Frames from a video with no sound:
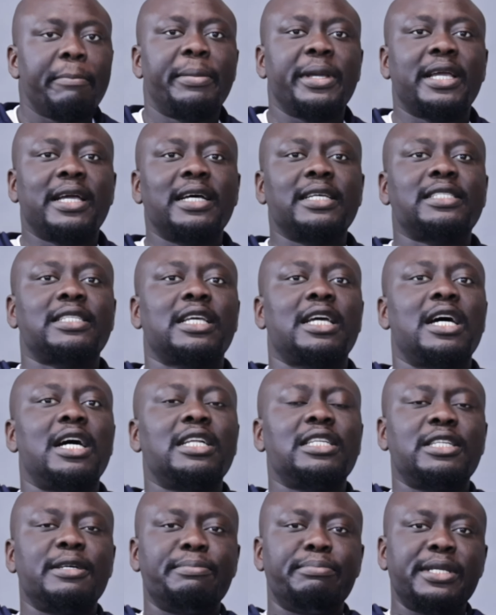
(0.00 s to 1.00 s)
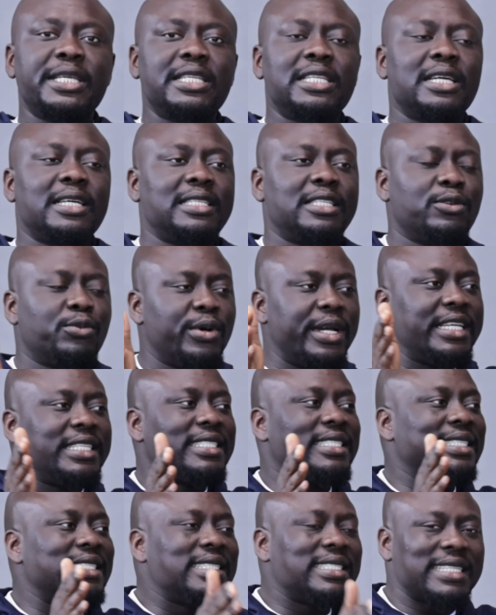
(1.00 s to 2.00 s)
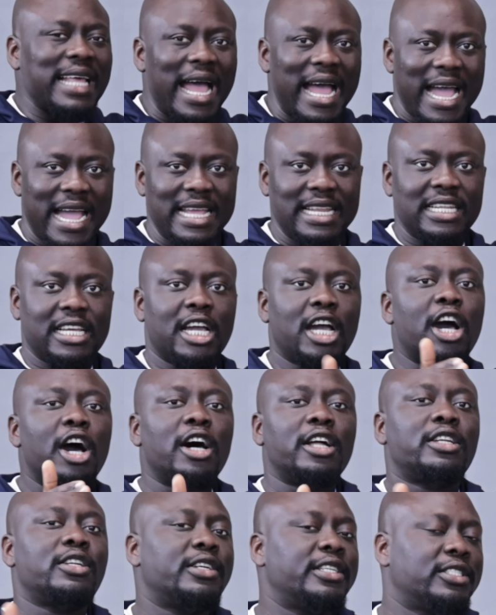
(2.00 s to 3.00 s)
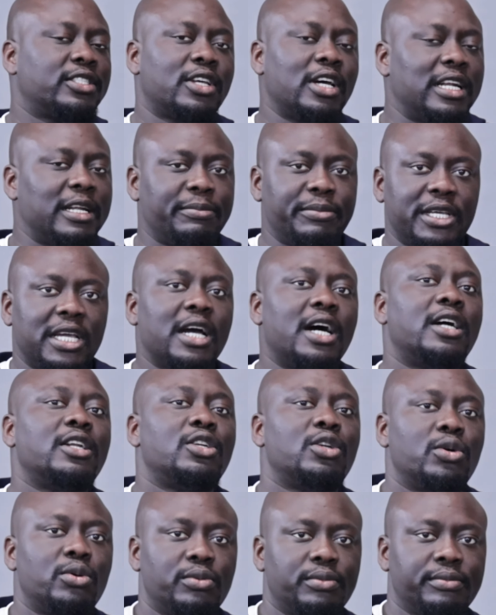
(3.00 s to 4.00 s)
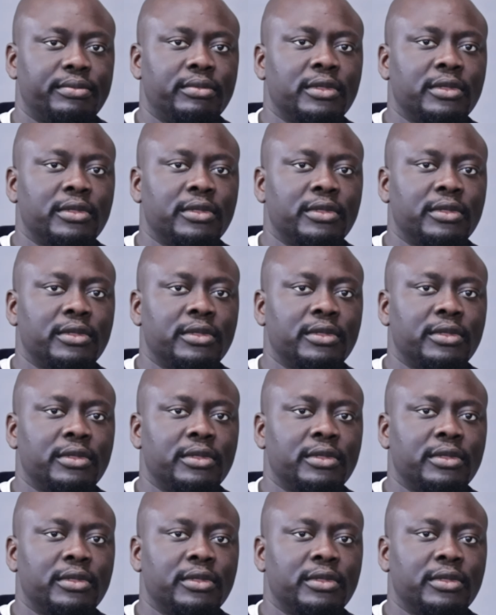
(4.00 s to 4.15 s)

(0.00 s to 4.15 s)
Because condominium, the way it's designed, condo is gonna be condo.